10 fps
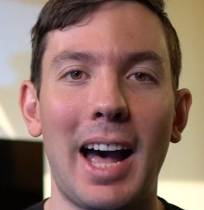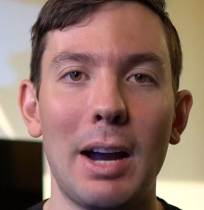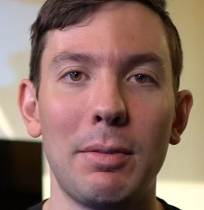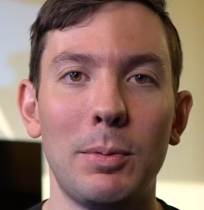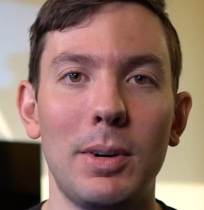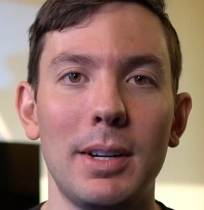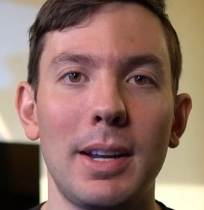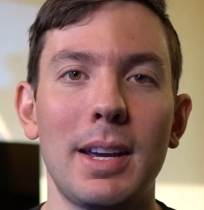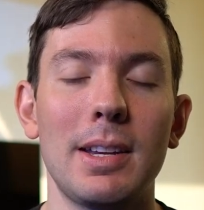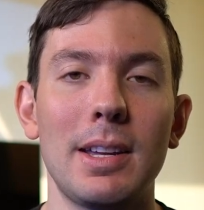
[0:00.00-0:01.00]
Hi everyone,
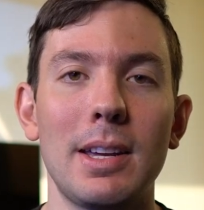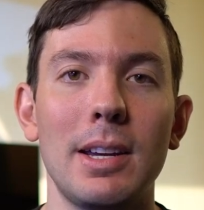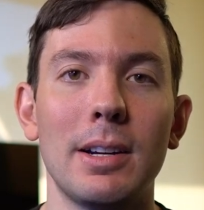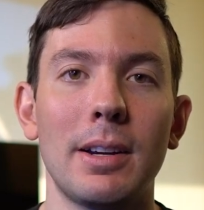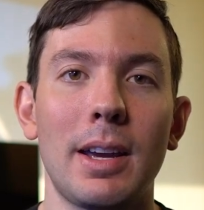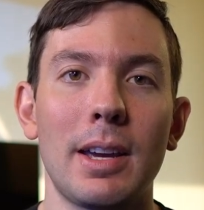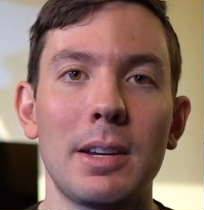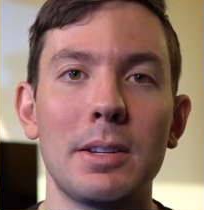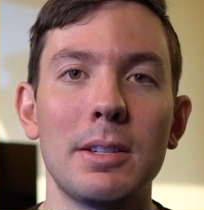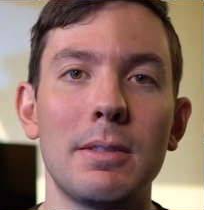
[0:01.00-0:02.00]
Andy here,
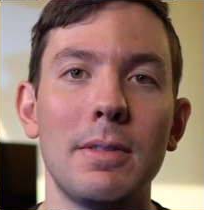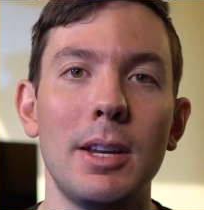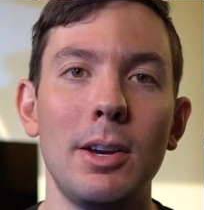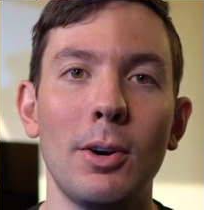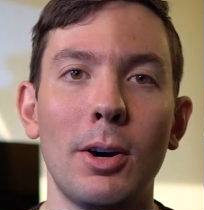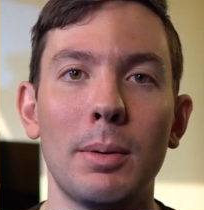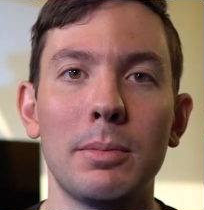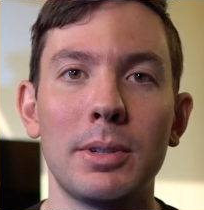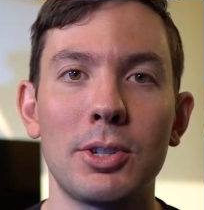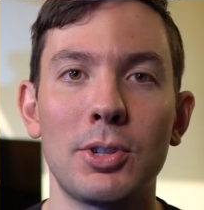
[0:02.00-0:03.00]
and in this video I'm going to